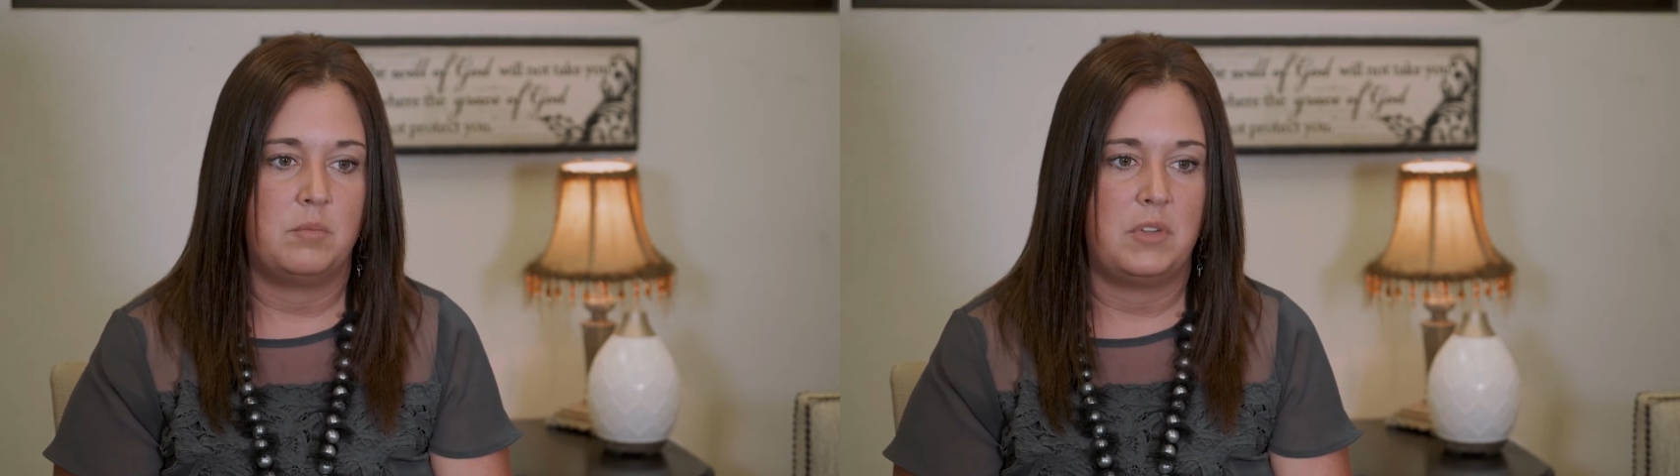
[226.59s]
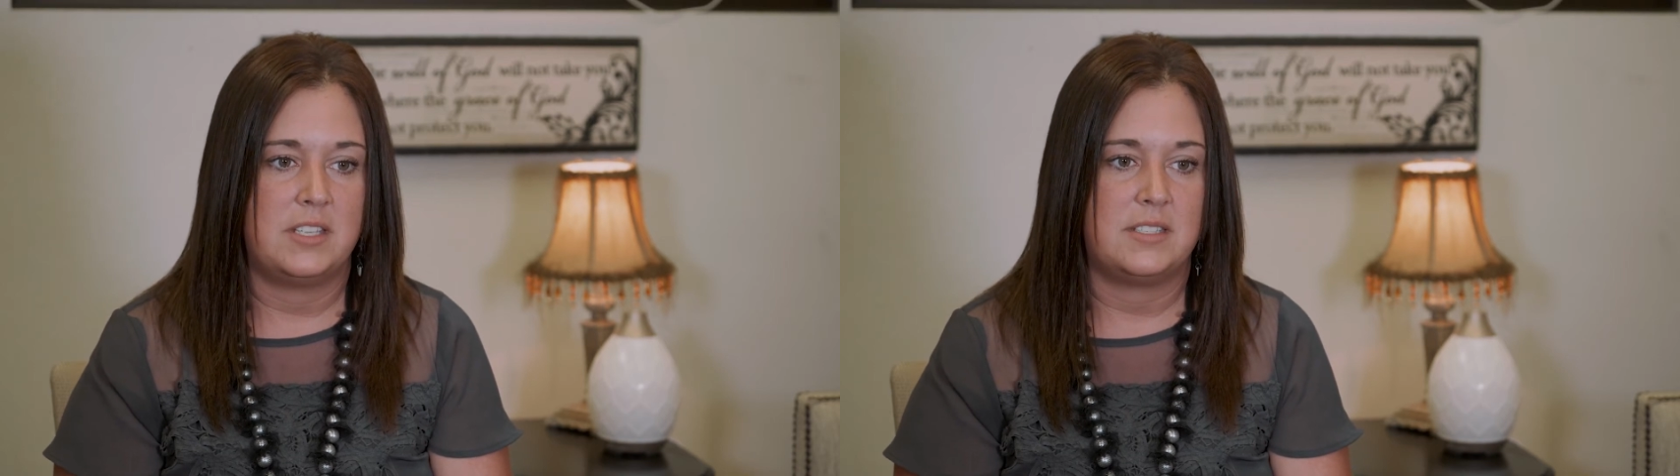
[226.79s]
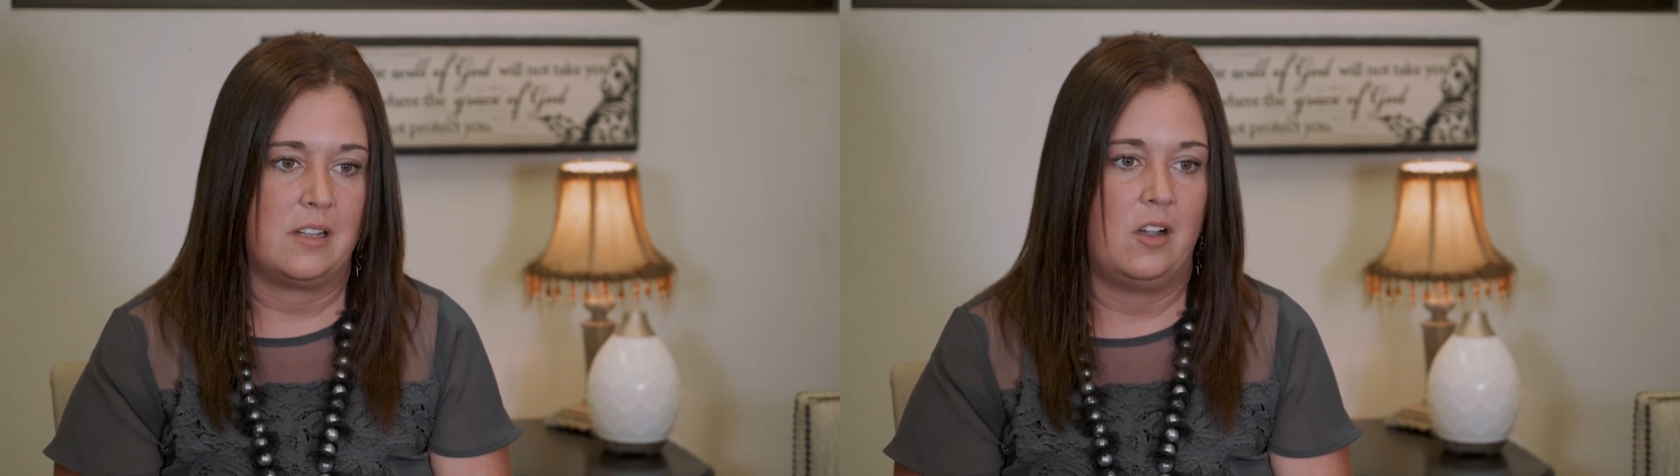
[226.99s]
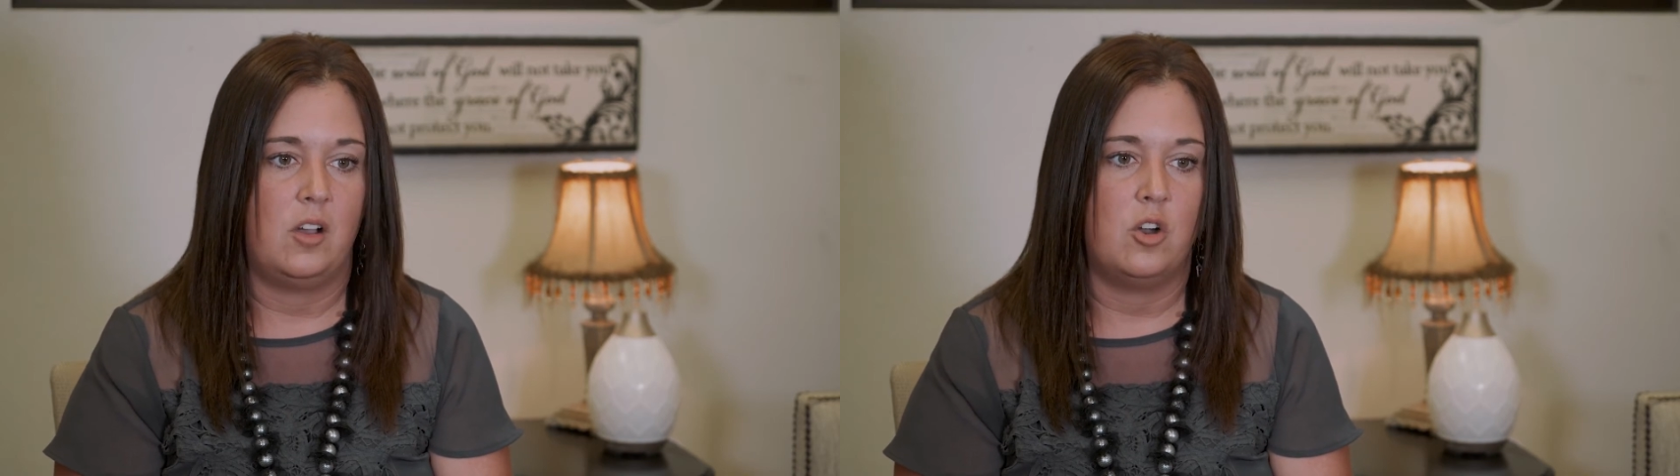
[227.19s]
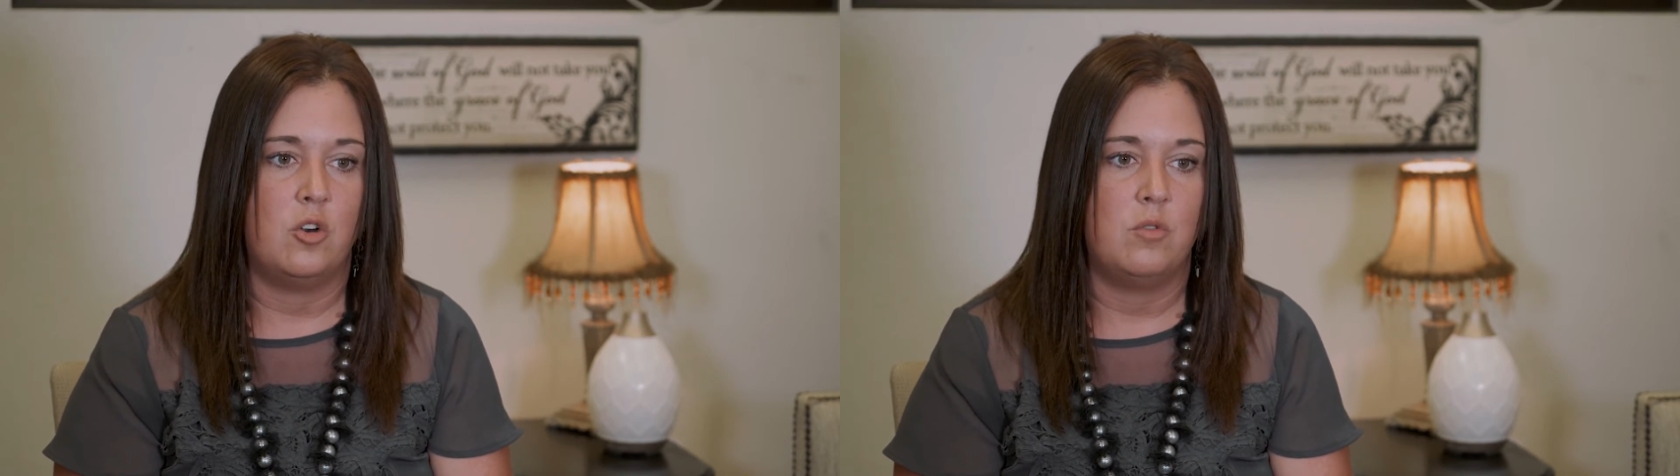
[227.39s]
a place to call
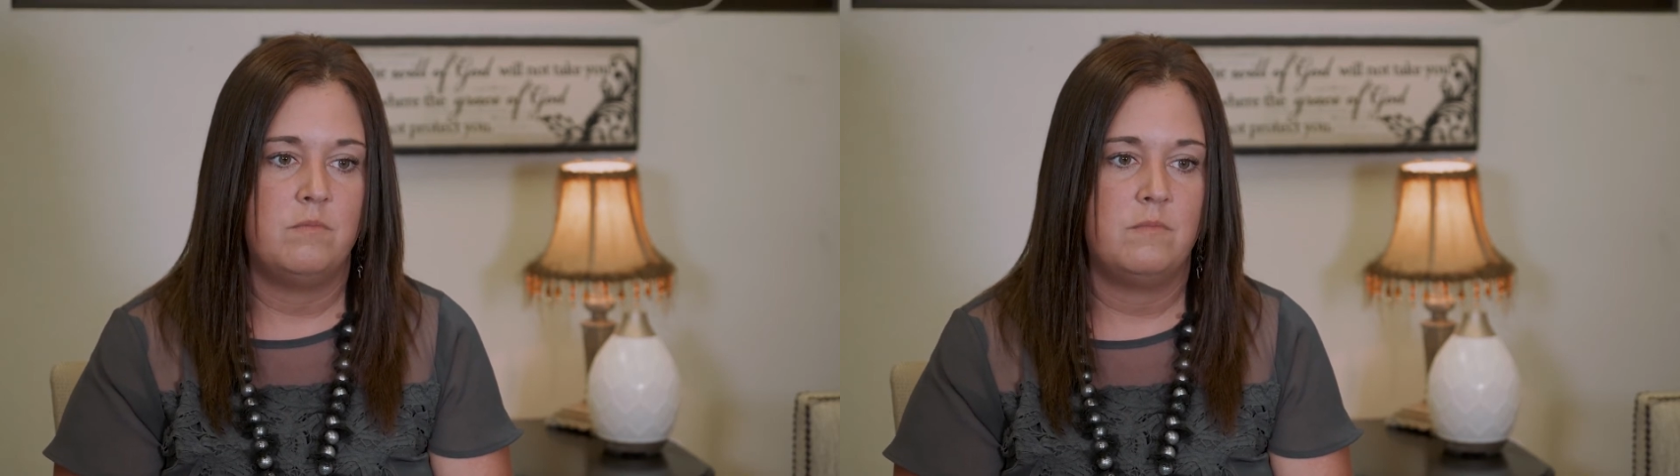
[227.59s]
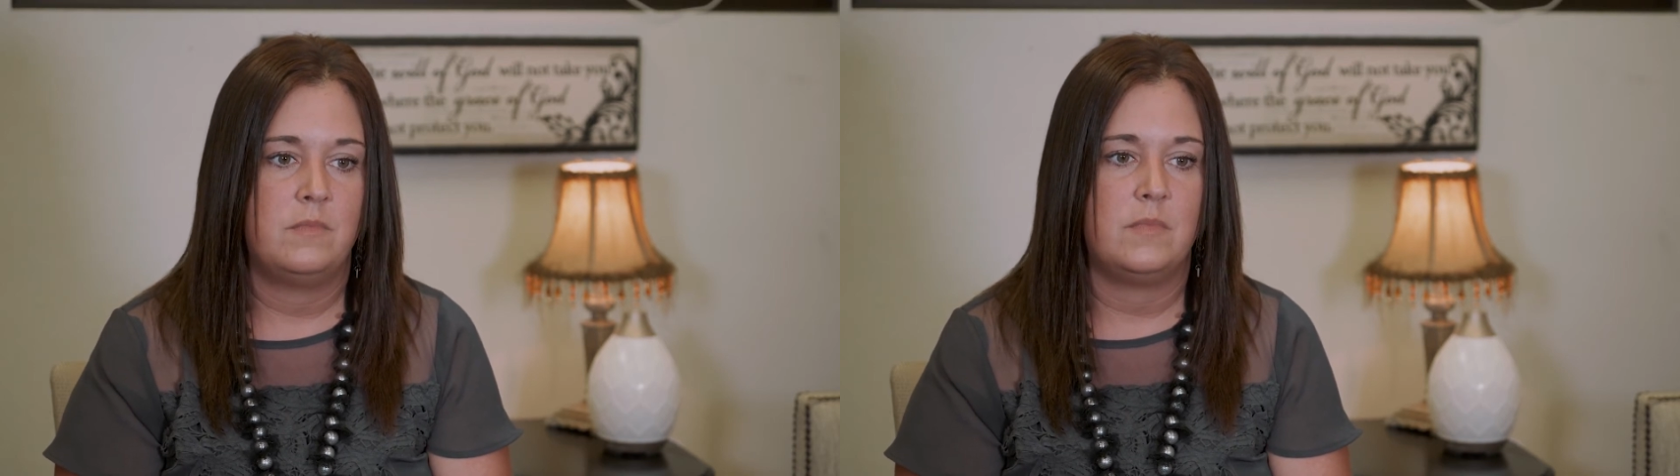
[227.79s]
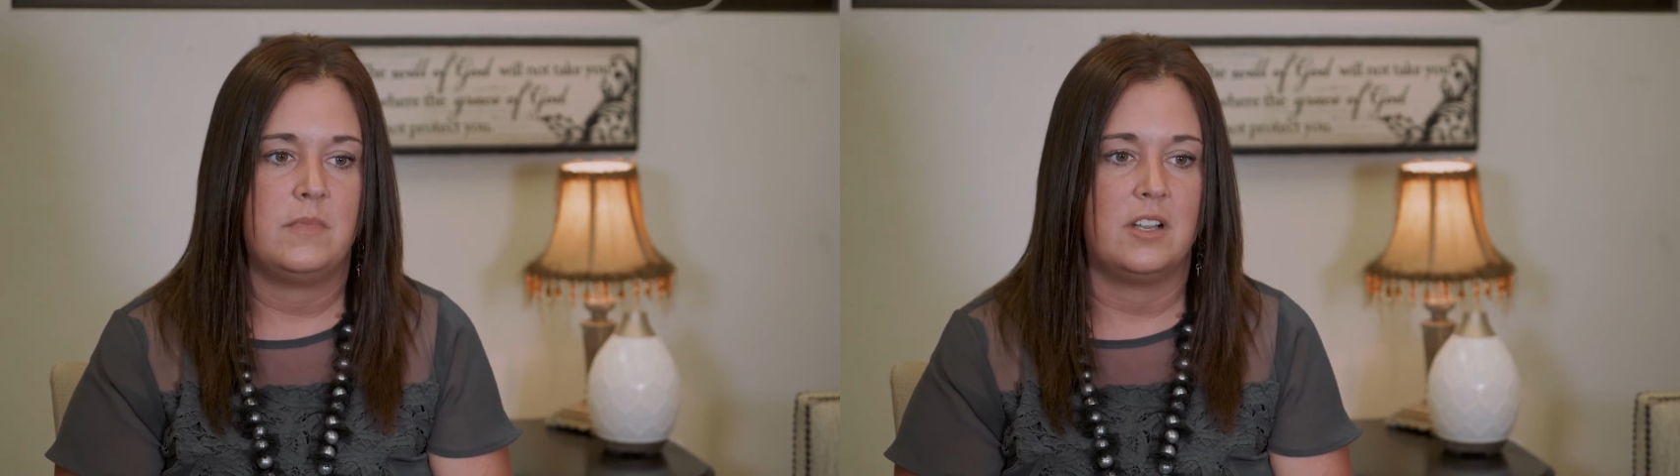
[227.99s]
home,